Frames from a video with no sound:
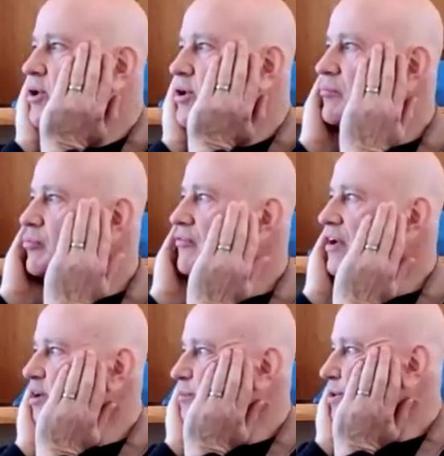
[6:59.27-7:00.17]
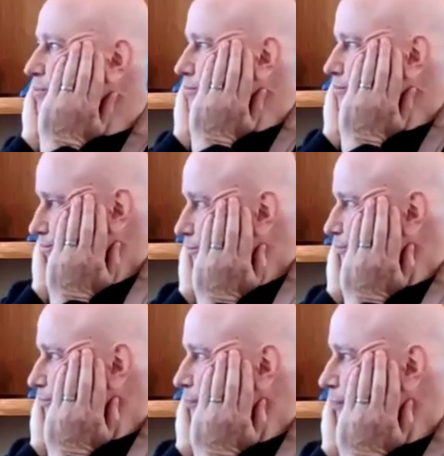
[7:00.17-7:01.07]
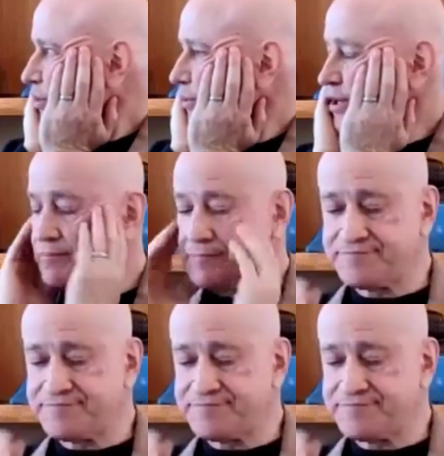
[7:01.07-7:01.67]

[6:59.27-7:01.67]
can provide me, right?